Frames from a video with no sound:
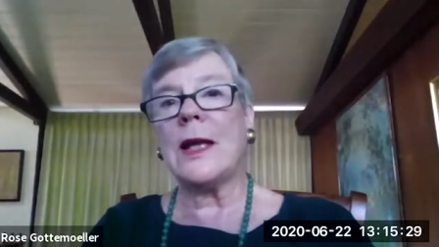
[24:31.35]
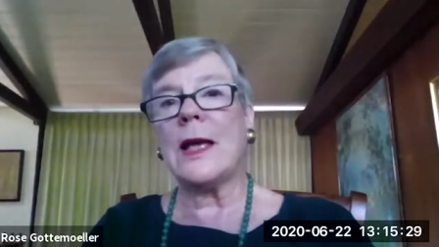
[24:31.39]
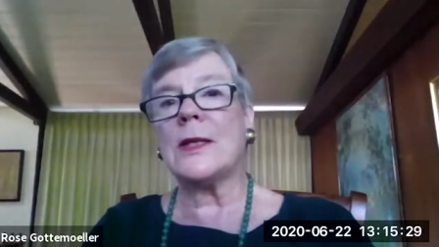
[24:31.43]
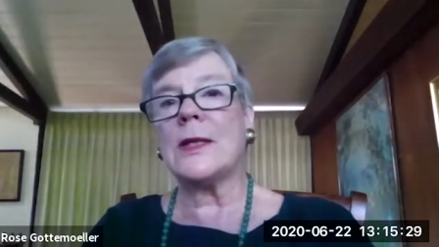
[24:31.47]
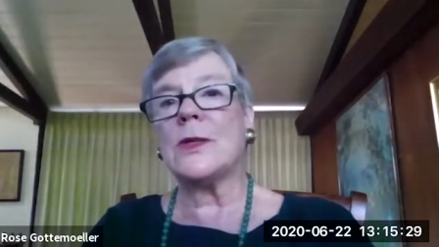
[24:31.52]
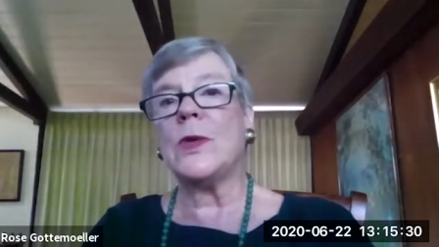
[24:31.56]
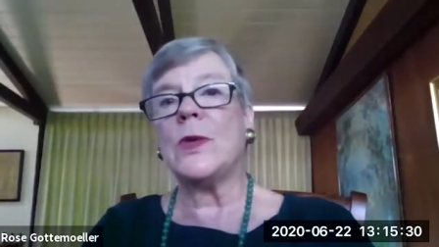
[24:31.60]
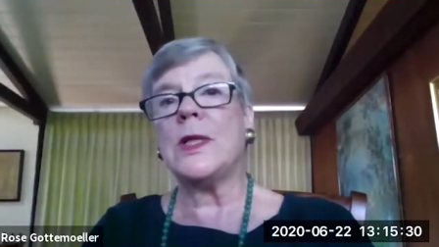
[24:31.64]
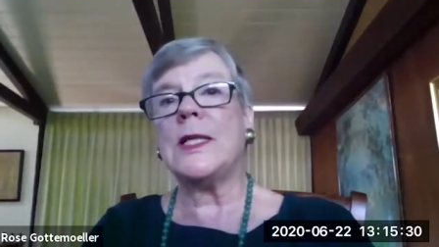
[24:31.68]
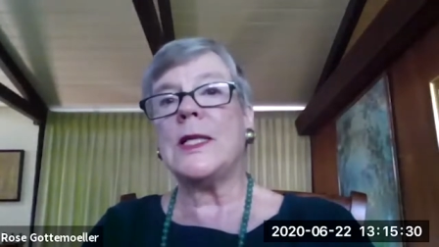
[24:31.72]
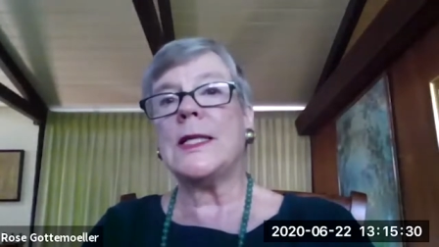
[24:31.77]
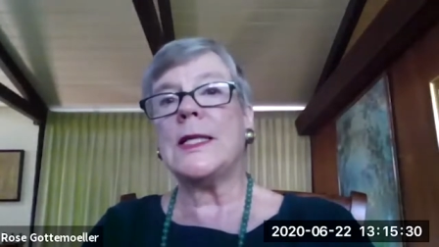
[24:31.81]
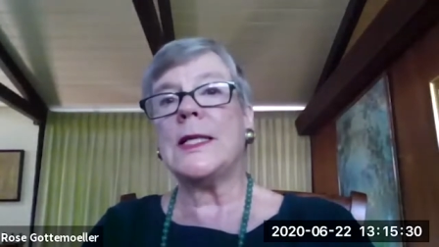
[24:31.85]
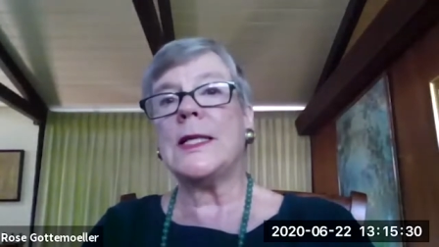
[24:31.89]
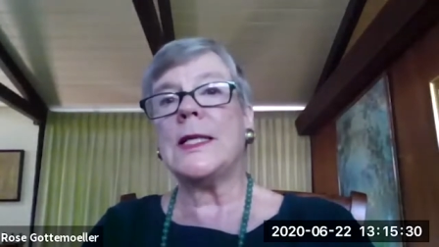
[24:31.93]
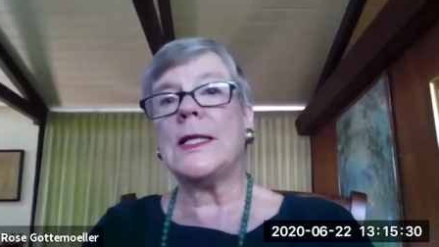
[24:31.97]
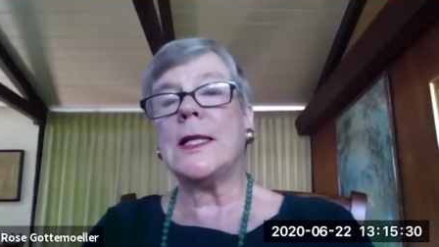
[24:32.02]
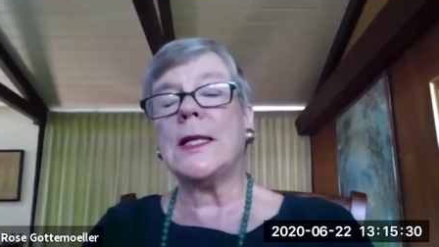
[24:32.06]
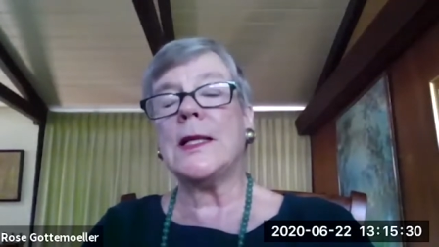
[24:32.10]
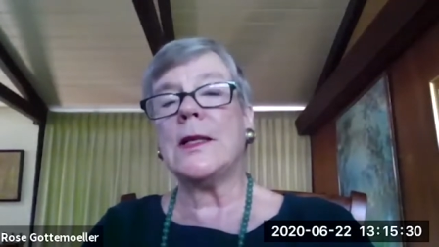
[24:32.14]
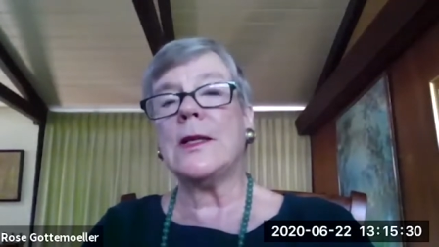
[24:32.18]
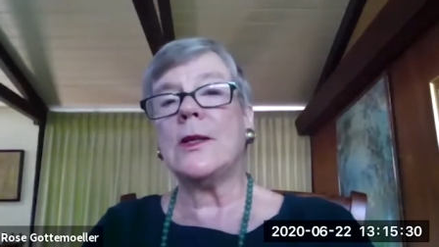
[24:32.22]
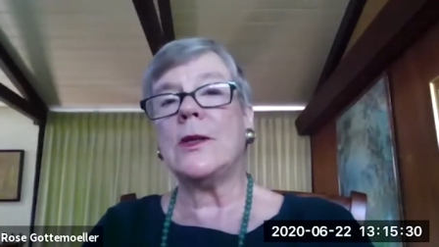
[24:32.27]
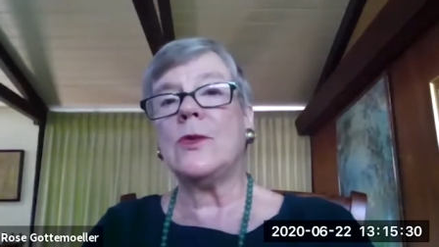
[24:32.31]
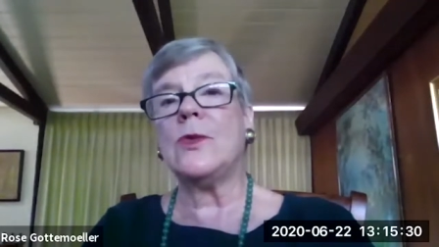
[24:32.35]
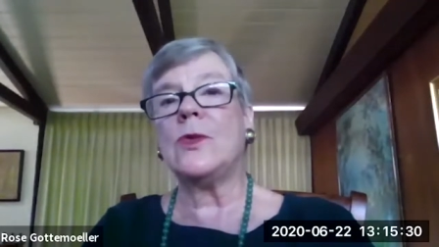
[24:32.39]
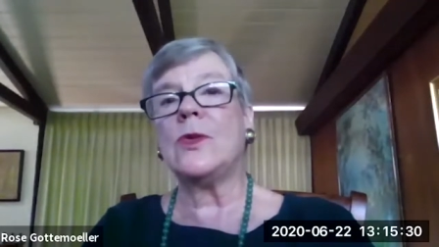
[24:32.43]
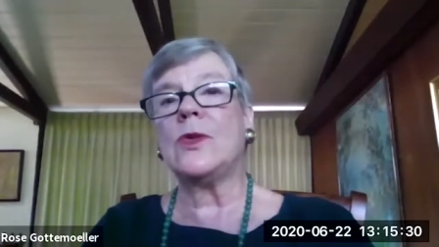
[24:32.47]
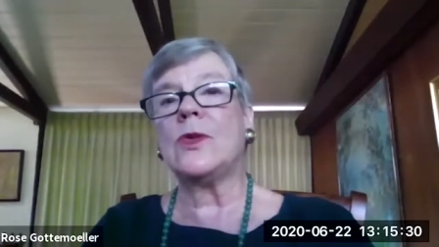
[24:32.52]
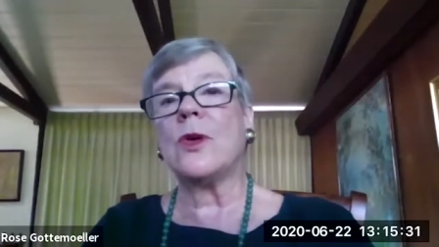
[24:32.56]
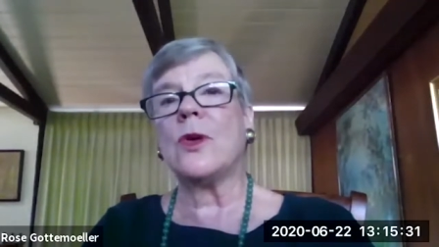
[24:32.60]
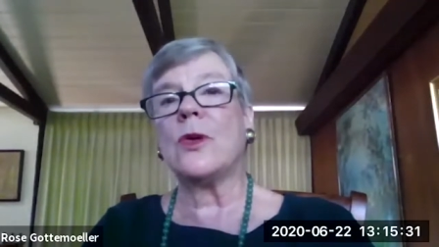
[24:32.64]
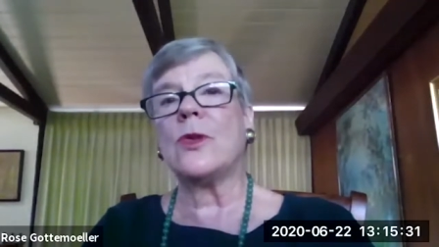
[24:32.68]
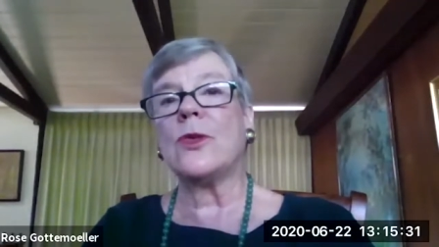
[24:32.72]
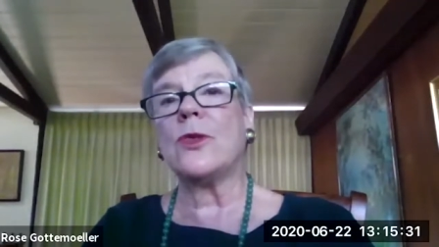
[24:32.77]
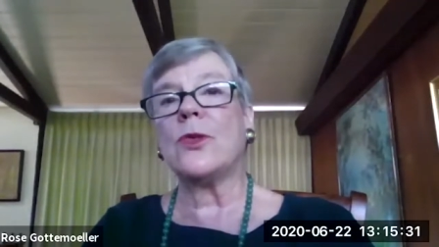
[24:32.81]
as we did in the New
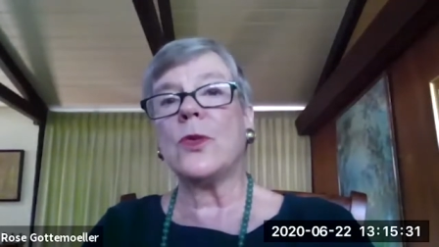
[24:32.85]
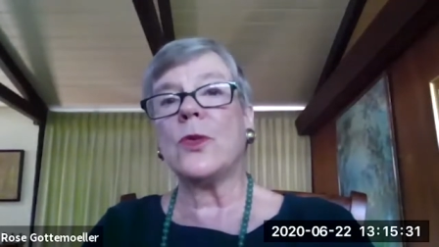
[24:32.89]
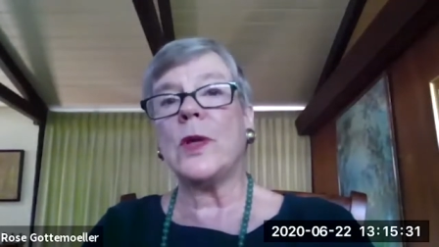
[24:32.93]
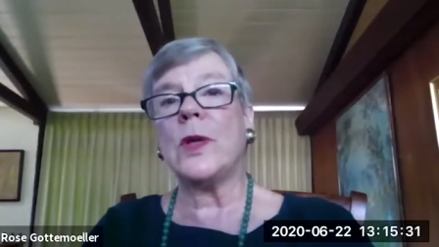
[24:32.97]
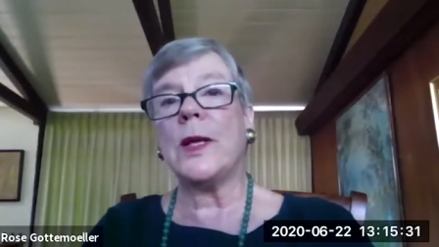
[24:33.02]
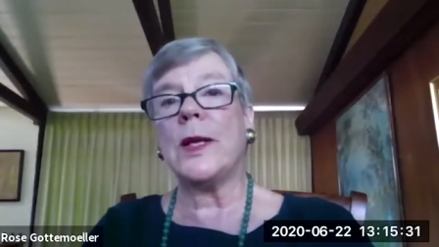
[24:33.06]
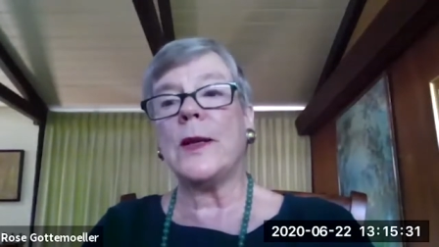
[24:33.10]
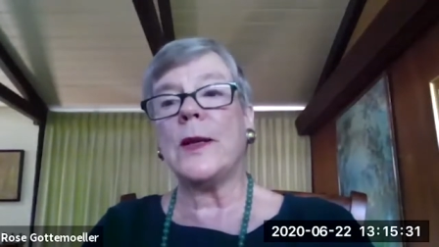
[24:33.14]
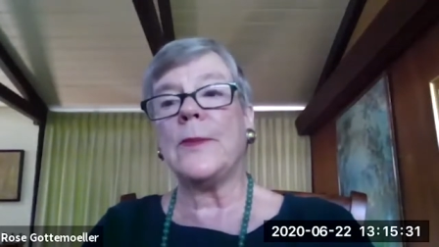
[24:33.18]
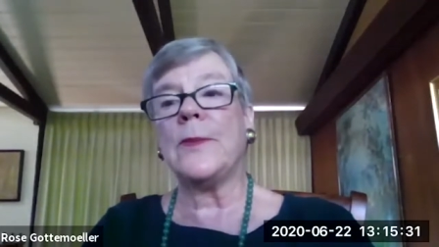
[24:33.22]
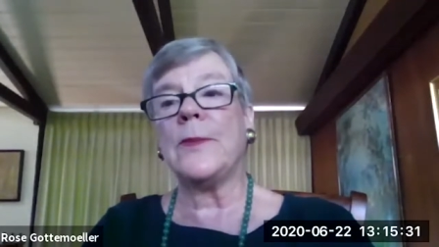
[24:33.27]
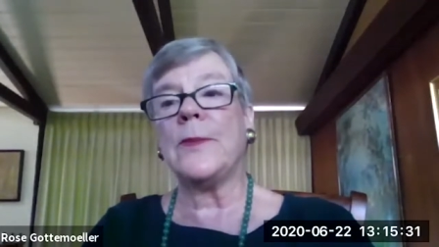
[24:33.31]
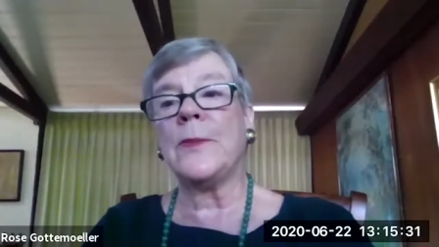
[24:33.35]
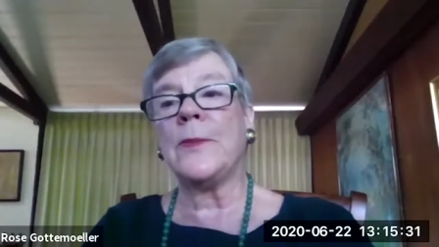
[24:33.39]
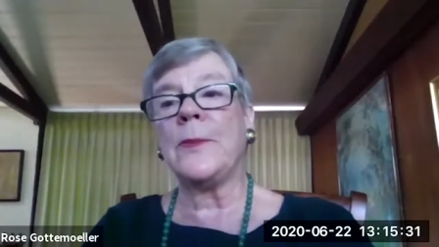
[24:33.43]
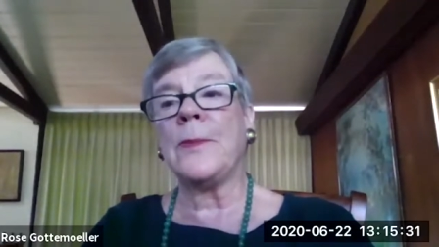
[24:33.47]
START Treaty.